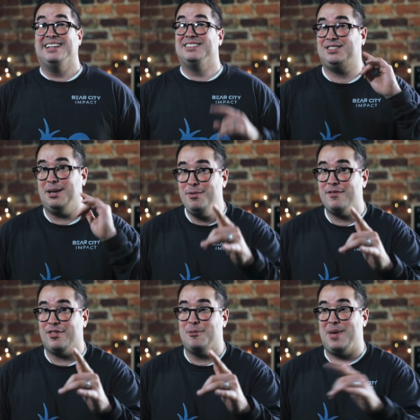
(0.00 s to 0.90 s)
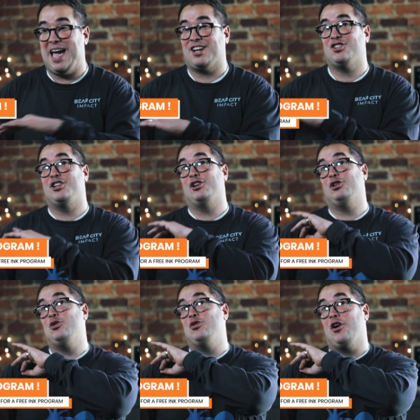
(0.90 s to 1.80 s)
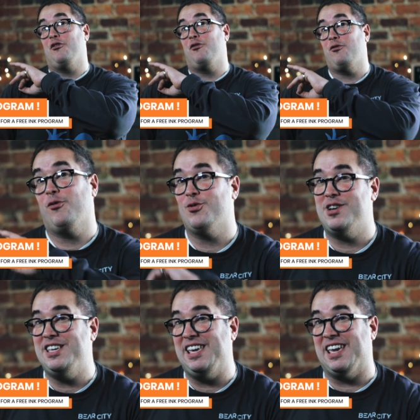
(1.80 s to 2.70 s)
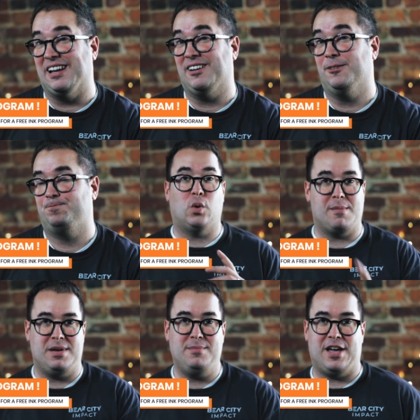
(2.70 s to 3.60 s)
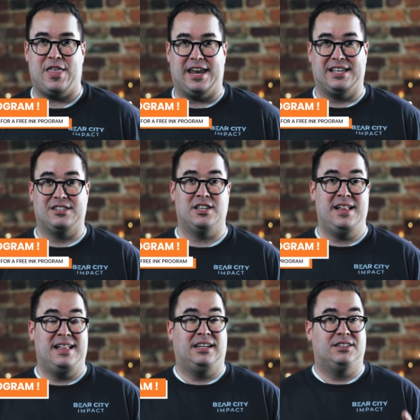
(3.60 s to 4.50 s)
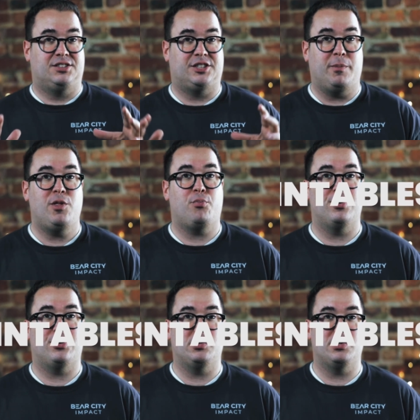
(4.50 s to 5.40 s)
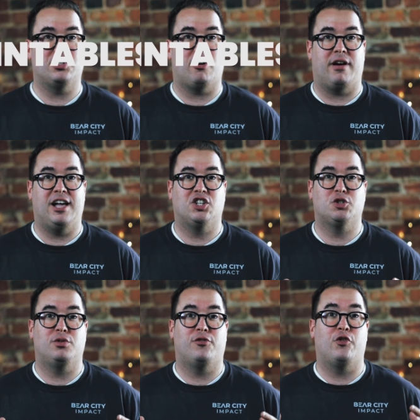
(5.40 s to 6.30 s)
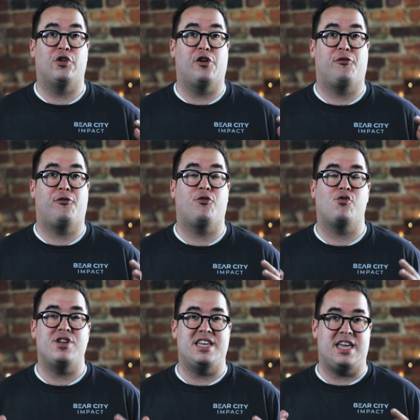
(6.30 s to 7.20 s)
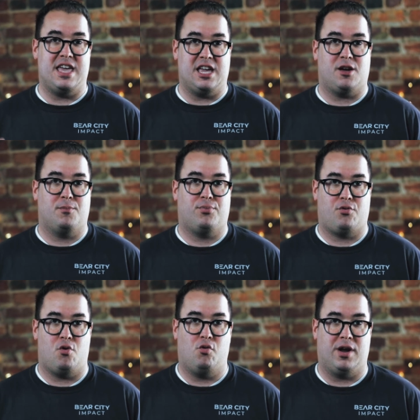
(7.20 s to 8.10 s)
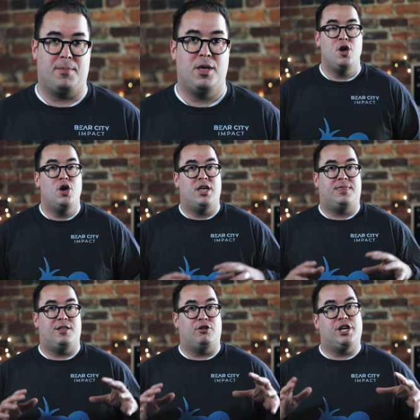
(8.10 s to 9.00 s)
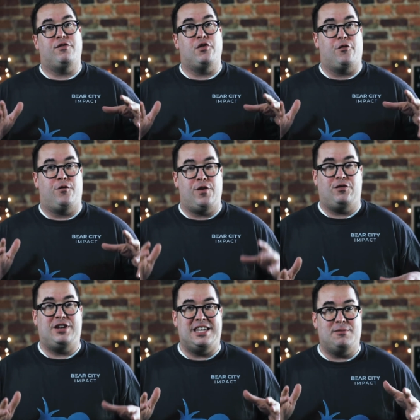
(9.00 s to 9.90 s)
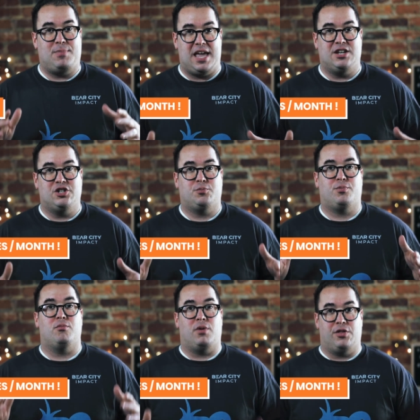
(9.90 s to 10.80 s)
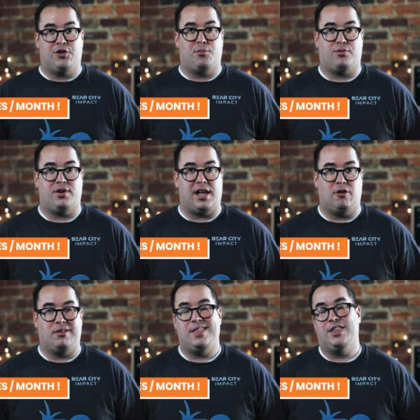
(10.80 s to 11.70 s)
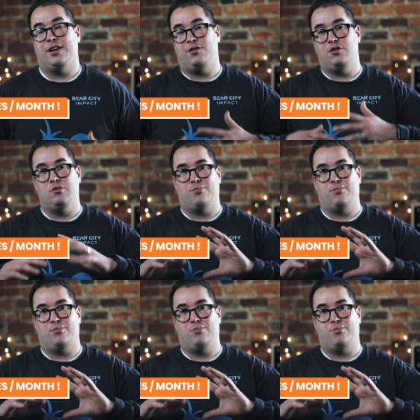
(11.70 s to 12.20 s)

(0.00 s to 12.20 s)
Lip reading: Some of them actually include free ink. So what I mean by that is some of the printables are eligible for their free ink program. They'll give you 15 pages per month to print out, and then if you